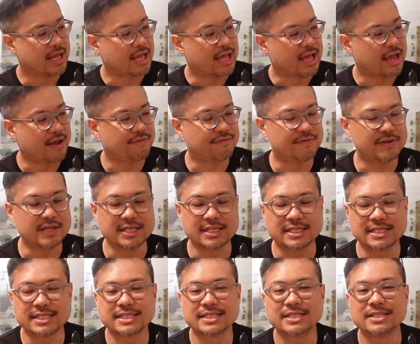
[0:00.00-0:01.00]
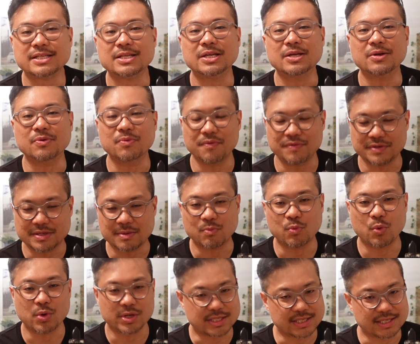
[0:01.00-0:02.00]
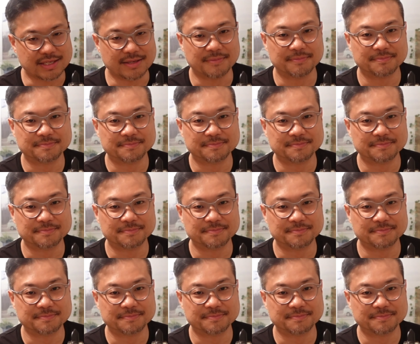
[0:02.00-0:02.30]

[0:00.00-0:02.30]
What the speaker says: have this with some water.